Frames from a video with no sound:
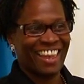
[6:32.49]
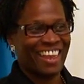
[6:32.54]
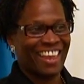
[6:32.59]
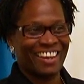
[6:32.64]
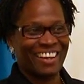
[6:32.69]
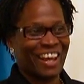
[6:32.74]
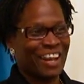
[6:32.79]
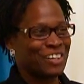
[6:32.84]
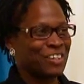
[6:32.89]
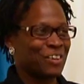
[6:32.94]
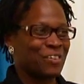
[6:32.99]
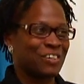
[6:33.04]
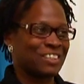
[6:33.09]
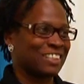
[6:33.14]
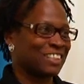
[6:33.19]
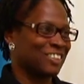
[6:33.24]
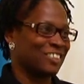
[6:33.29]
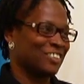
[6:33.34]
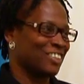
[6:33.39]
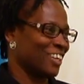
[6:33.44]
And I know
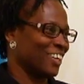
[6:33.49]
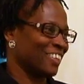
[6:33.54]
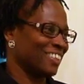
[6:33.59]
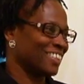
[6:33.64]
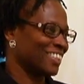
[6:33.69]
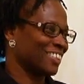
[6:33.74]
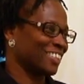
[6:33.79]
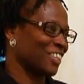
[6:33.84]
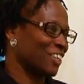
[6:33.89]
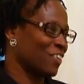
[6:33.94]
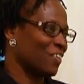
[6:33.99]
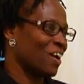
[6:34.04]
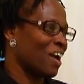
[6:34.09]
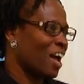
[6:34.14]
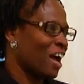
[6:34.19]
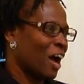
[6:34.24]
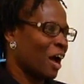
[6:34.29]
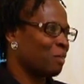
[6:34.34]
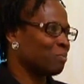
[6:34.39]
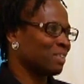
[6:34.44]
it, you know. So
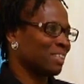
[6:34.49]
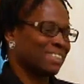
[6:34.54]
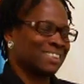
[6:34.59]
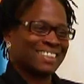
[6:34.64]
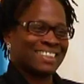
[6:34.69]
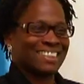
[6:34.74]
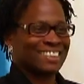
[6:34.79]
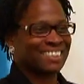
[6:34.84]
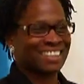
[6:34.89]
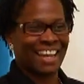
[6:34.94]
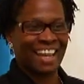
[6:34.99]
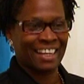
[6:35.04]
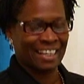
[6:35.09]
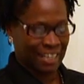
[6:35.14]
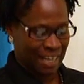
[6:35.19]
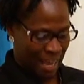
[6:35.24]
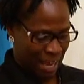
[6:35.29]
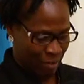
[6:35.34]
I'm just excited.